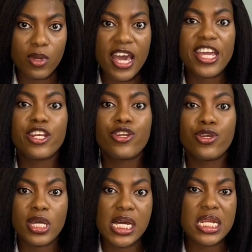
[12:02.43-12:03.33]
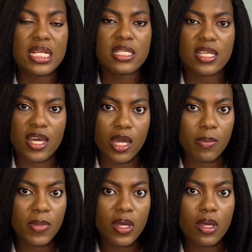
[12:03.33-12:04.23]
I knew at that time
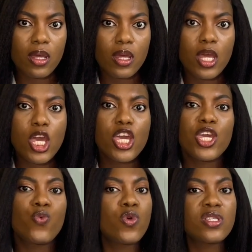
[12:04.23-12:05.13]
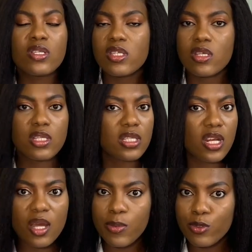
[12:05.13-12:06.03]
it wasn't
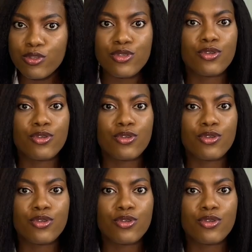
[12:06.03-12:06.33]
sustainable to